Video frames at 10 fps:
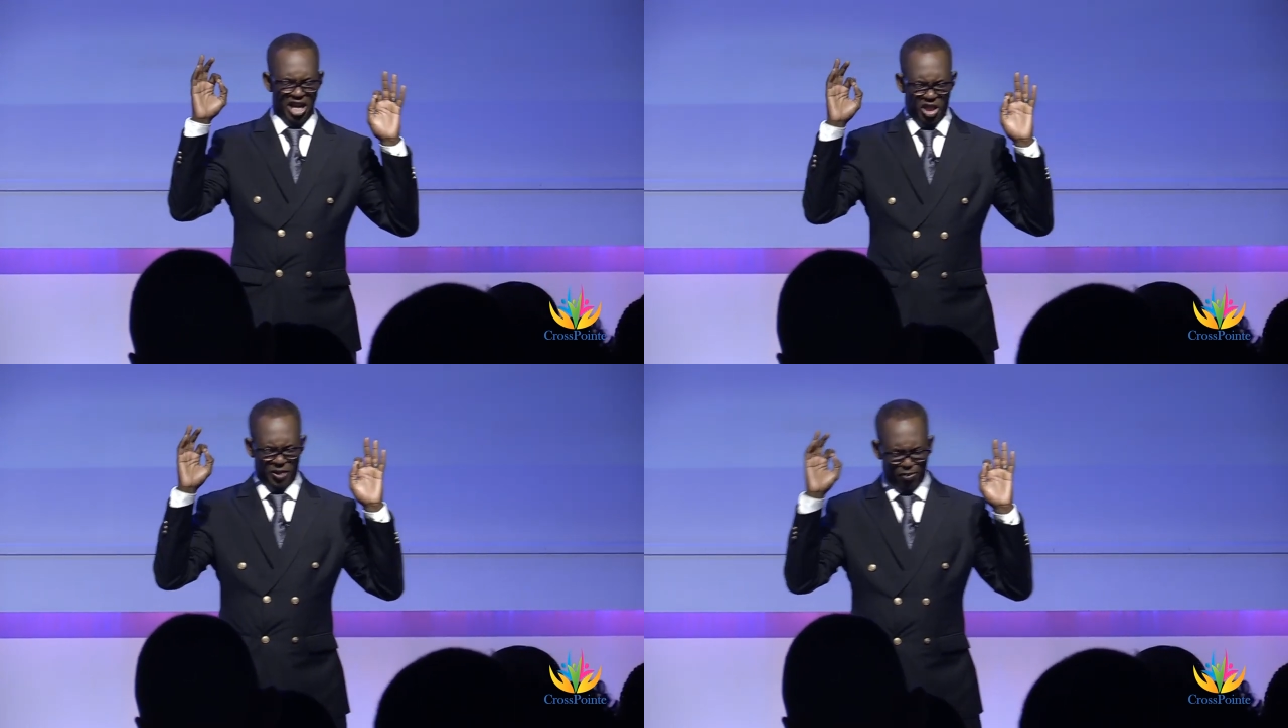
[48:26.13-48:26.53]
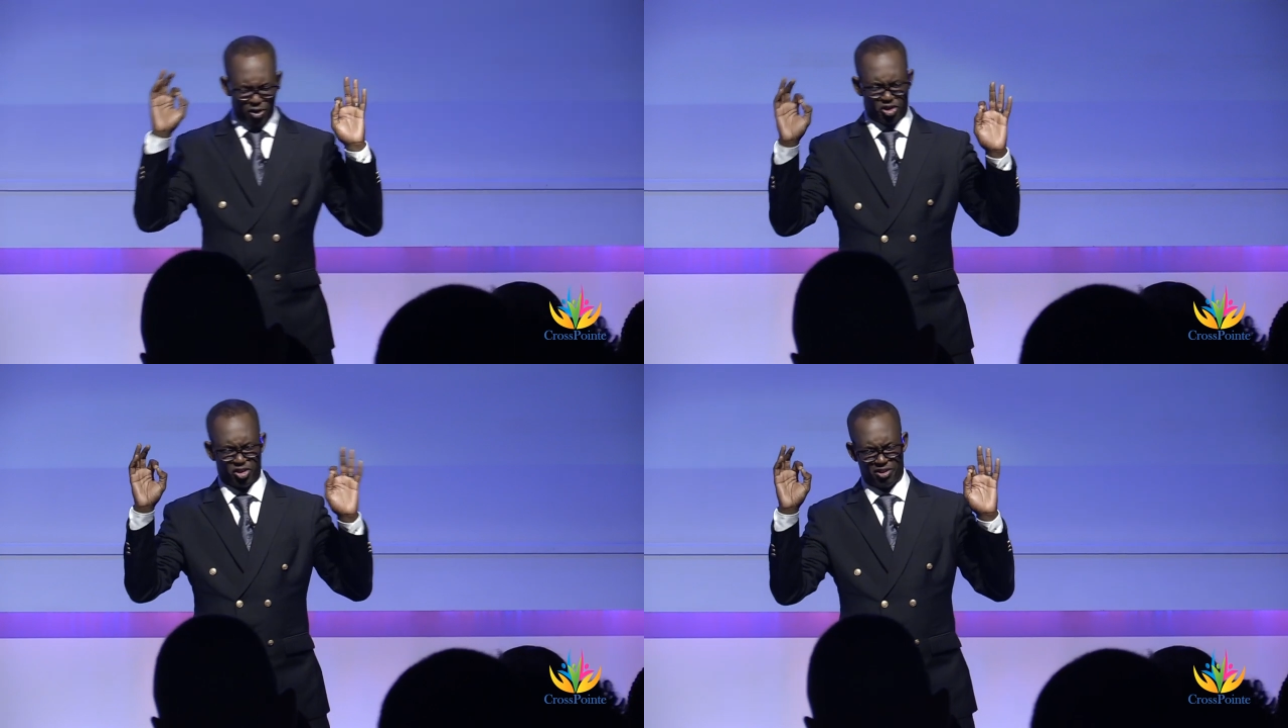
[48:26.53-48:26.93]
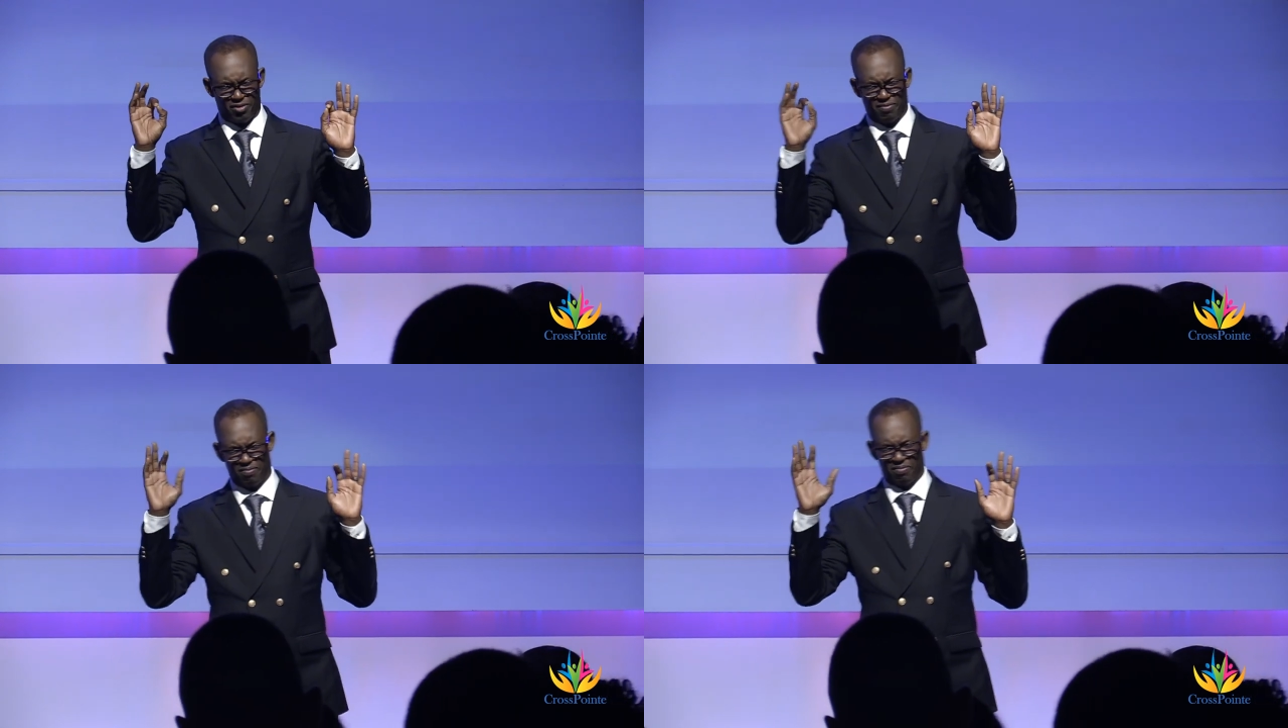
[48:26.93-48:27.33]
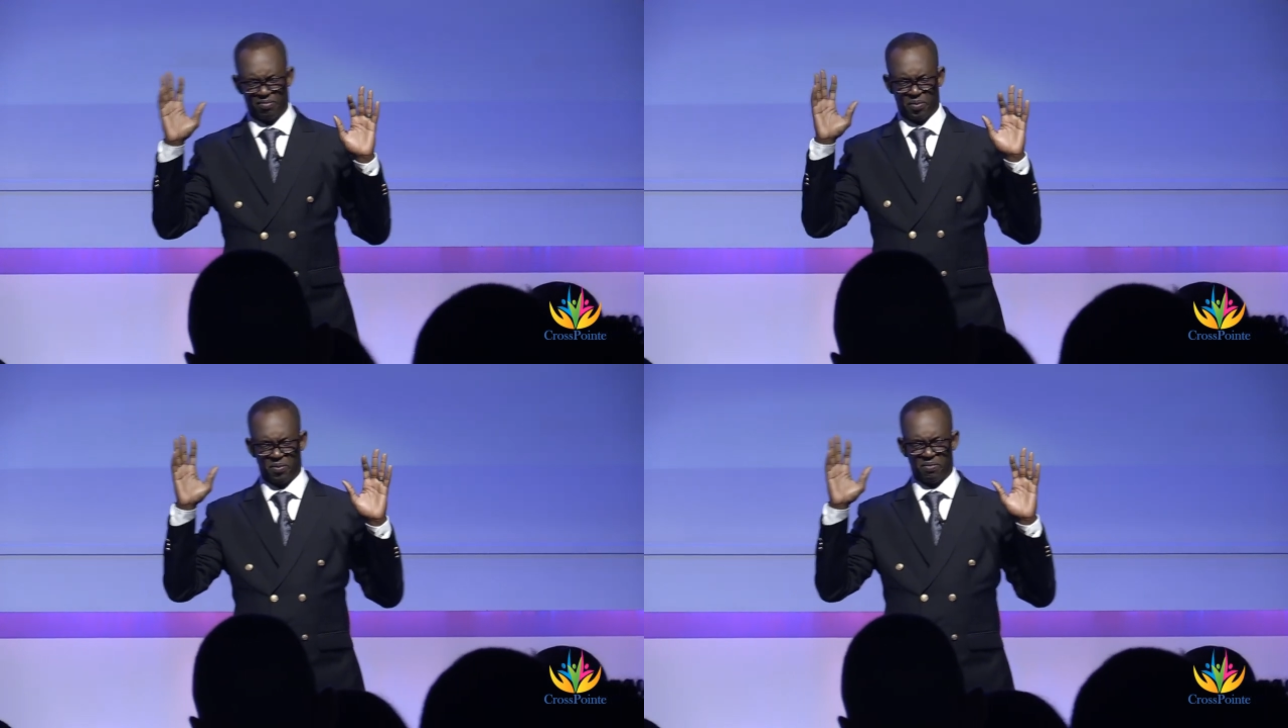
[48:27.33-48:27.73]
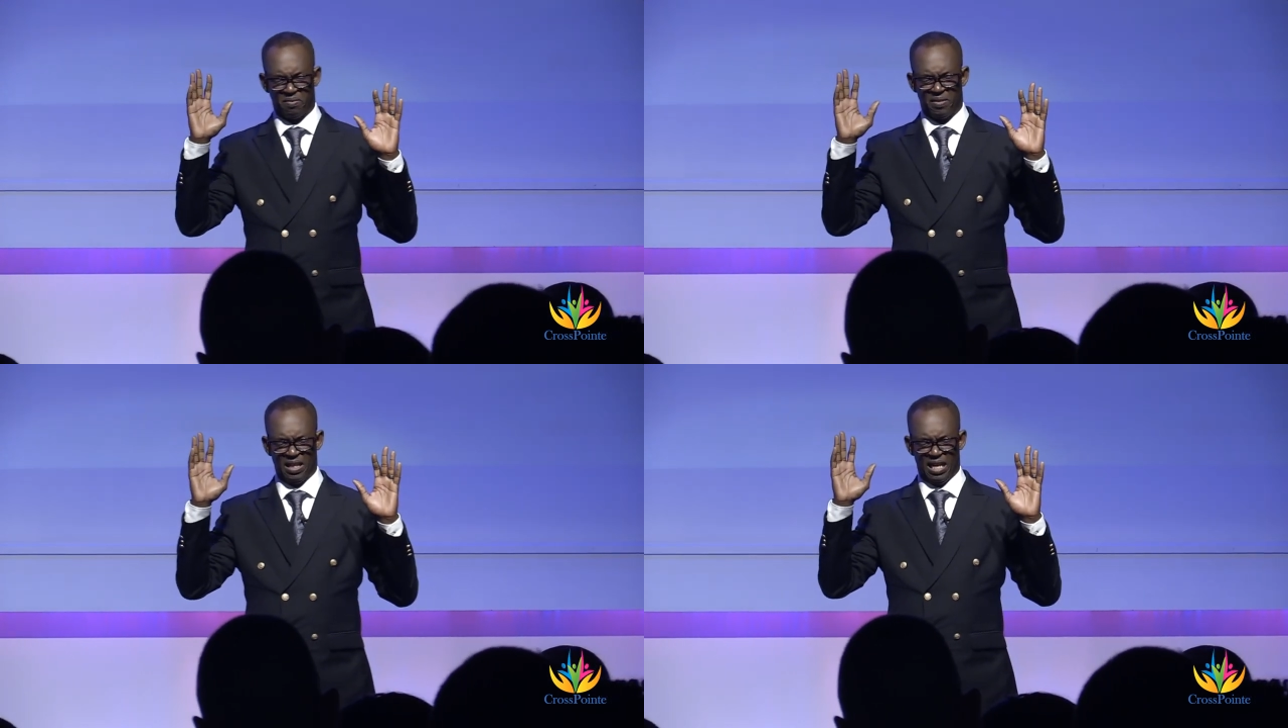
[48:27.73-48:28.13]
each person.
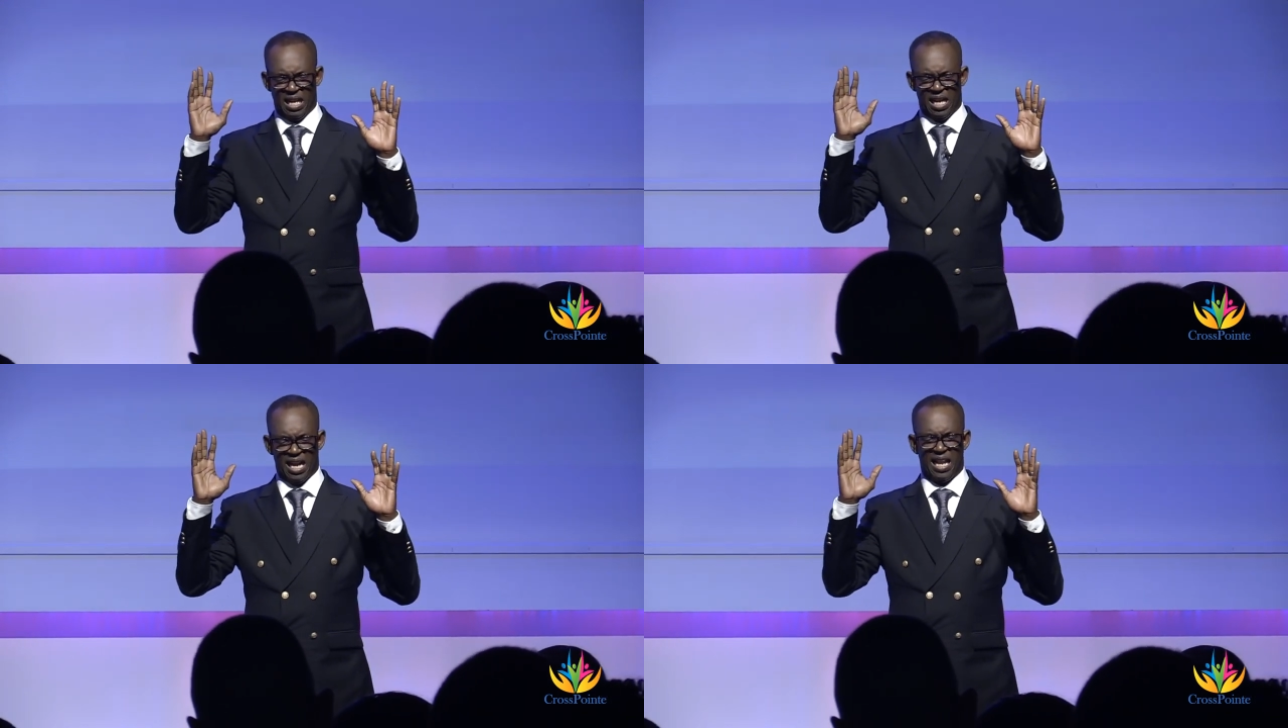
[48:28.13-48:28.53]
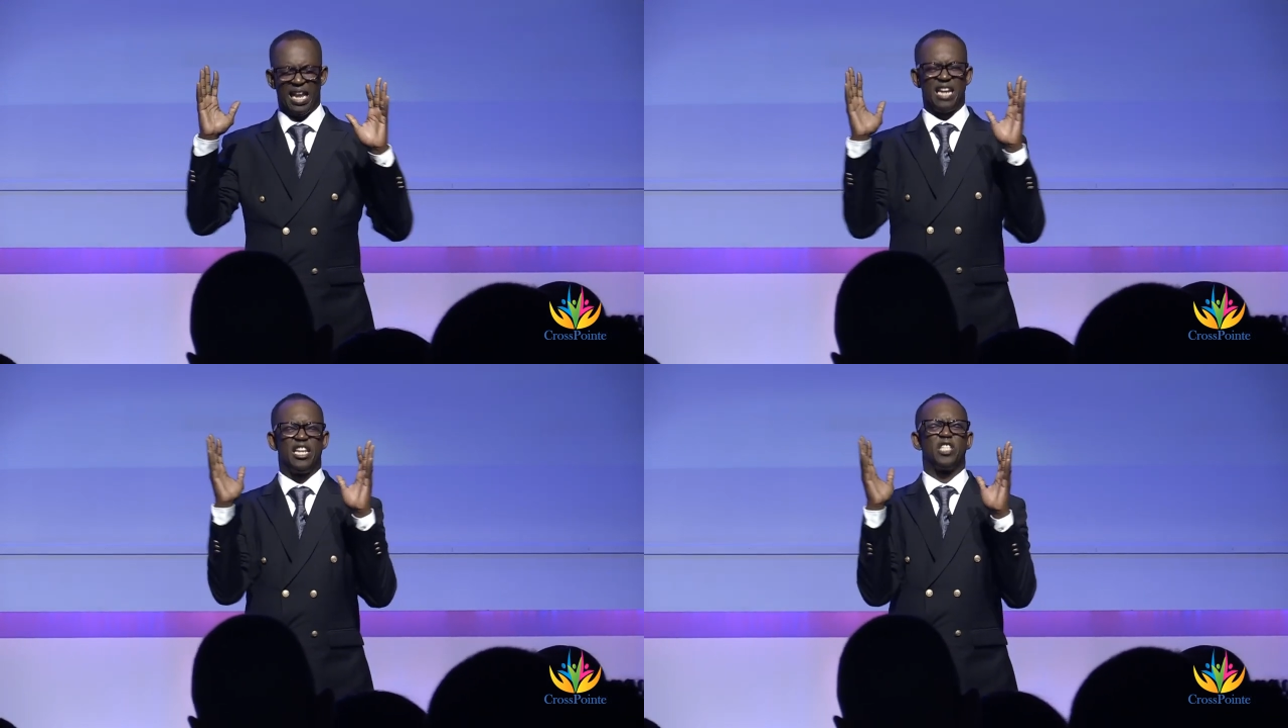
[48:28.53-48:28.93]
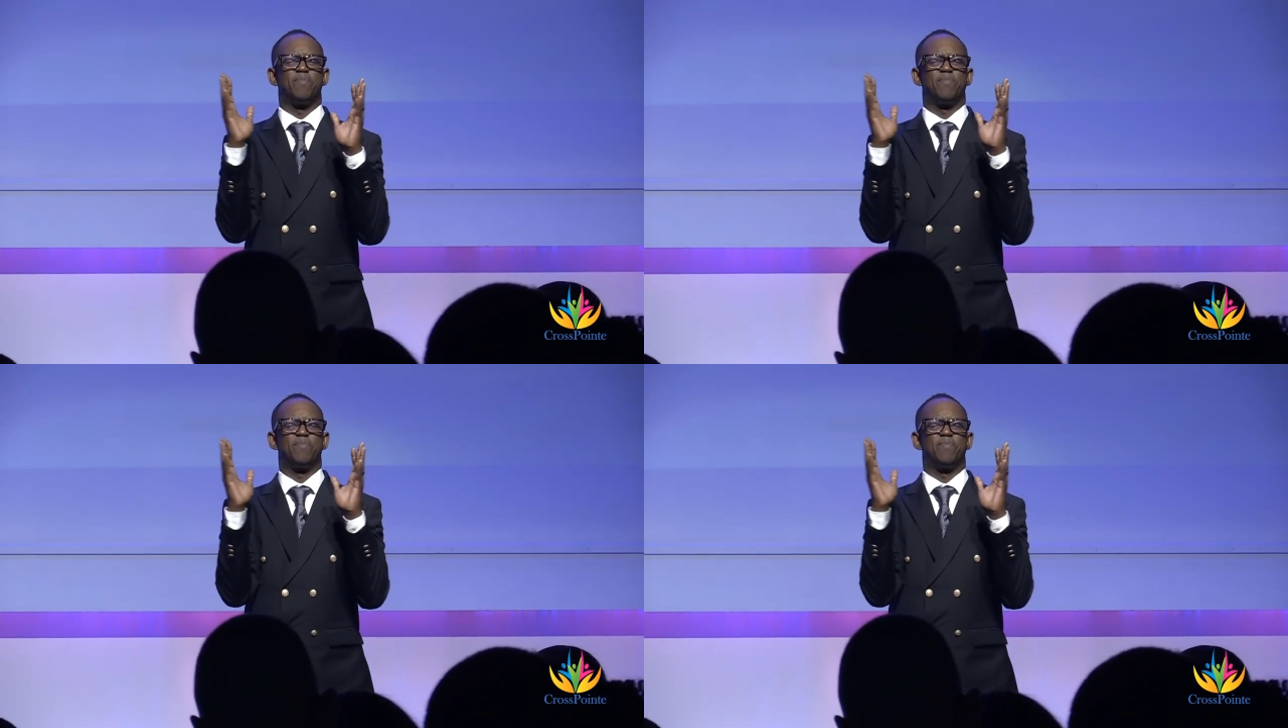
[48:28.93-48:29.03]
And let this